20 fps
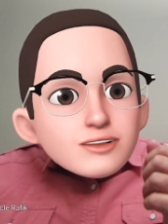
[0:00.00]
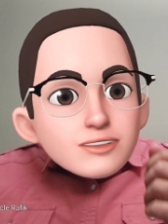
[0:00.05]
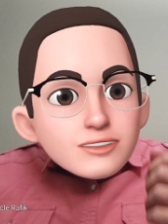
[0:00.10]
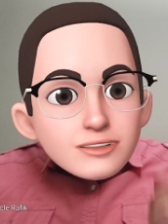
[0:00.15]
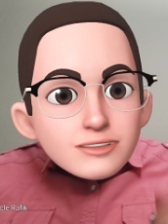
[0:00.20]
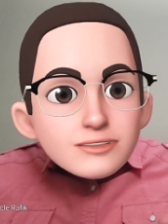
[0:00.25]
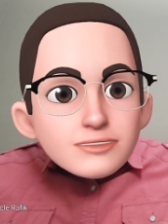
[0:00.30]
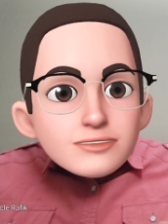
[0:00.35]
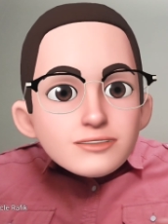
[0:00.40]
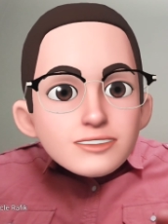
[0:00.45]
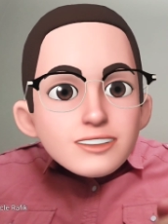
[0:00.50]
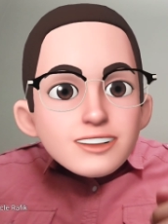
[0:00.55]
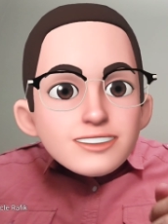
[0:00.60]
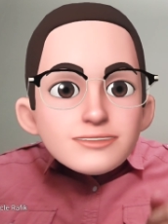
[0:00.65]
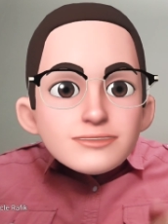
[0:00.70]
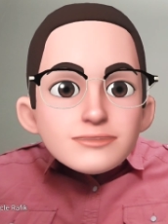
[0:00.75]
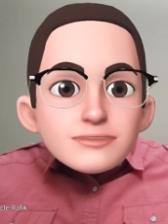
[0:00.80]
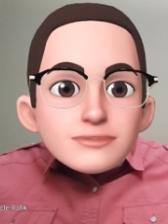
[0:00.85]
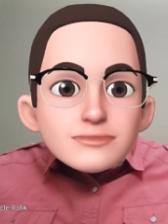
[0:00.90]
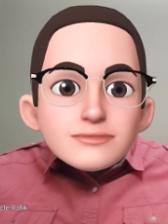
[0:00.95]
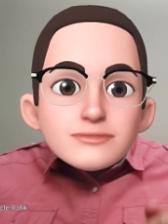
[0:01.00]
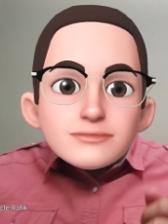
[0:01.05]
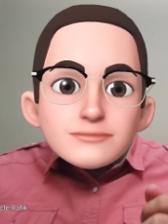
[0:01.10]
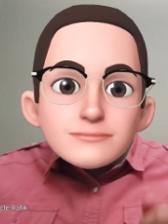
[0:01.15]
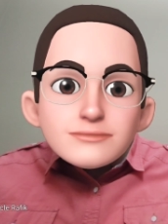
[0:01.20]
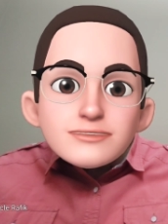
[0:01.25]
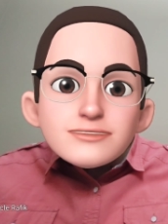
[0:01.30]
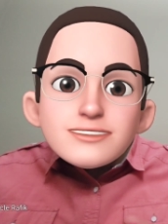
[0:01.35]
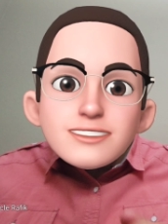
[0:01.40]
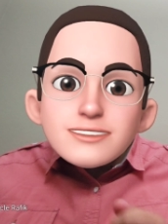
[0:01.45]
You shall not
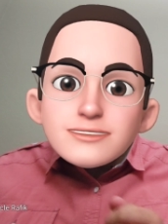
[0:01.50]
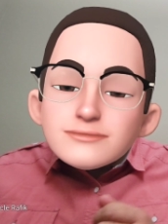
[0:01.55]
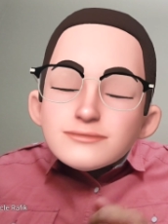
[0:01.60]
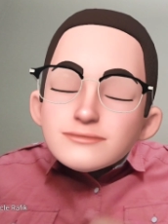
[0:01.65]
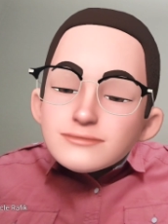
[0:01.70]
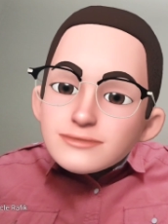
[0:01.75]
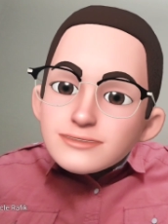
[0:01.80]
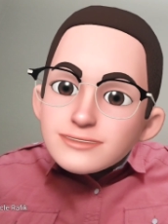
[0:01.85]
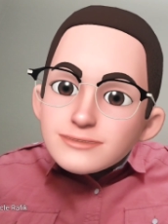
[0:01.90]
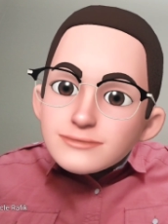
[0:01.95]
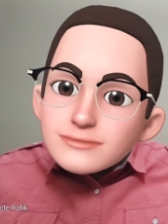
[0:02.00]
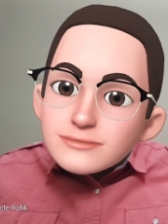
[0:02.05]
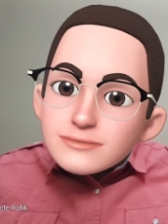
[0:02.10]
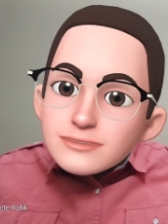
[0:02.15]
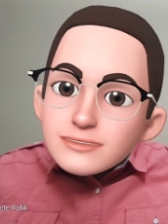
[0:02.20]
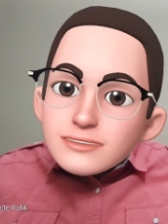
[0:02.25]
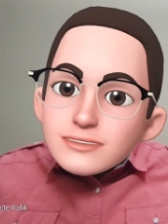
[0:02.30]
be afraid